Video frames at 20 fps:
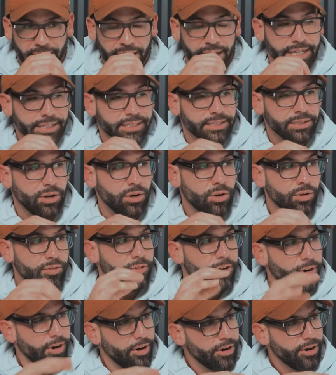And so
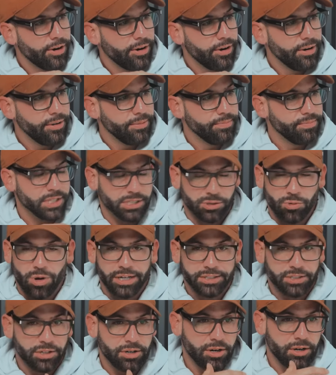for her, the
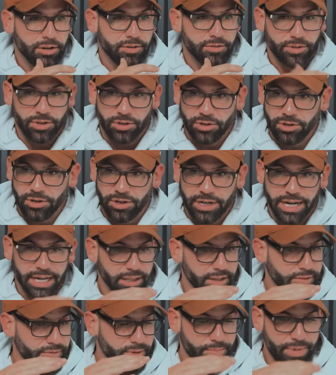squats are good. I
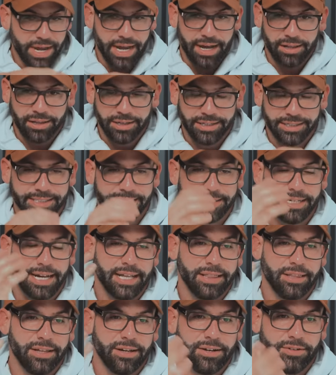love the balance.
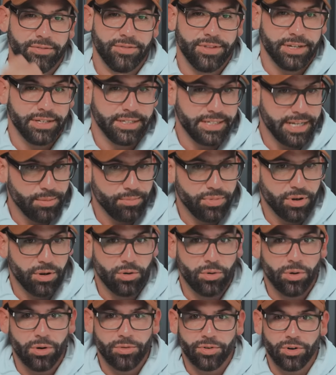I love the
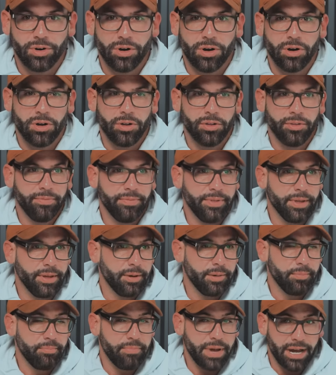tempo overall.
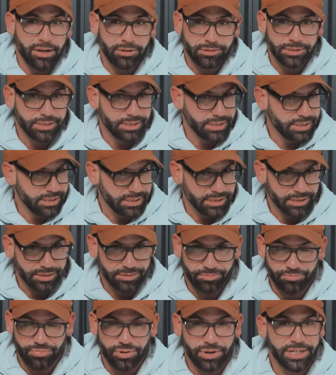The bounce is
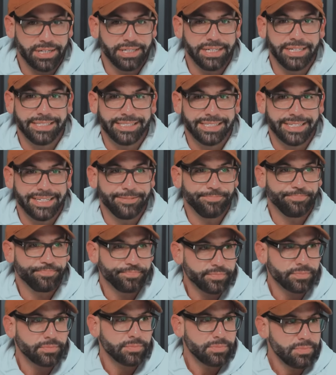pretty decent.
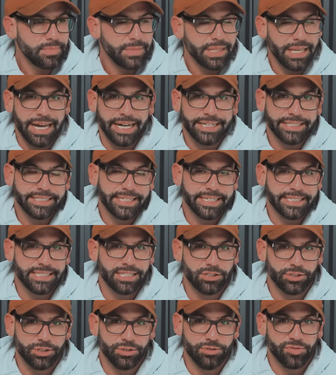I just think it's a
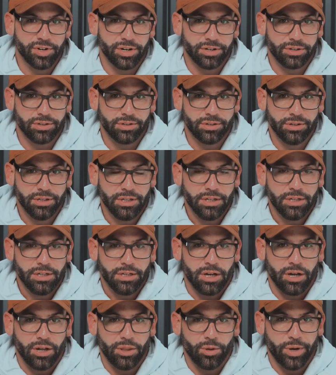little too vertical
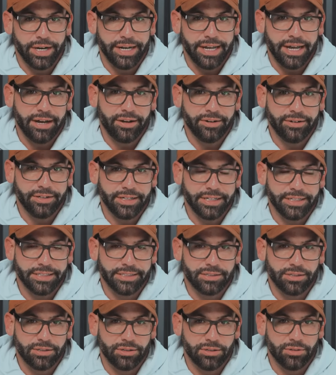on the way down, and
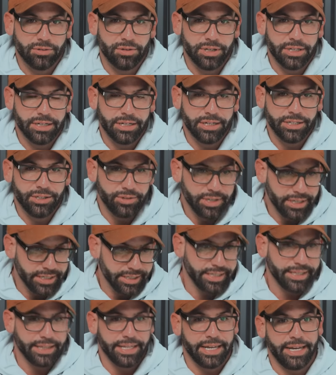so you're going to
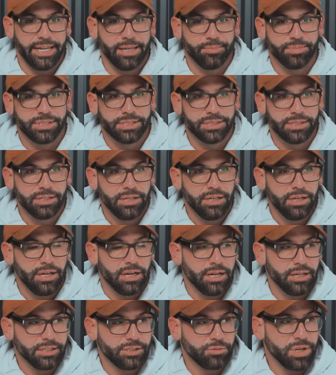get that hips
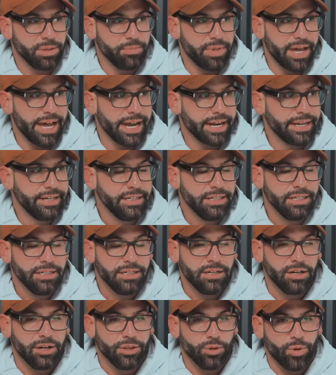swing back
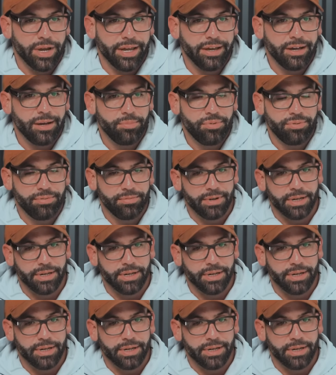on the way up,